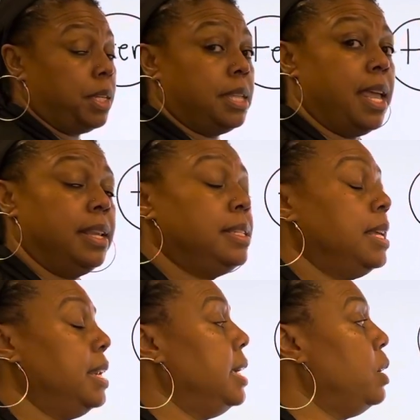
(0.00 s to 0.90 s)
the 10s
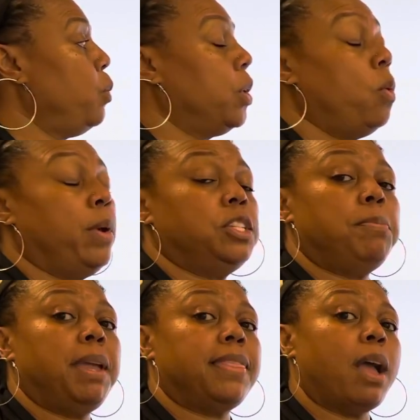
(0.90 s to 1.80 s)
in it, we're going to
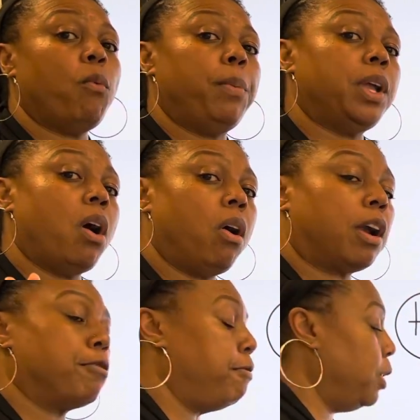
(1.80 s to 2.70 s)
make that what we call
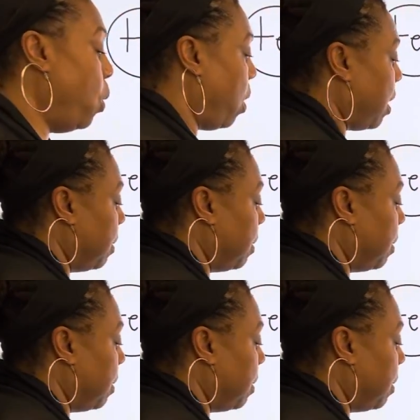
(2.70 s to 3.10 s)
our floor.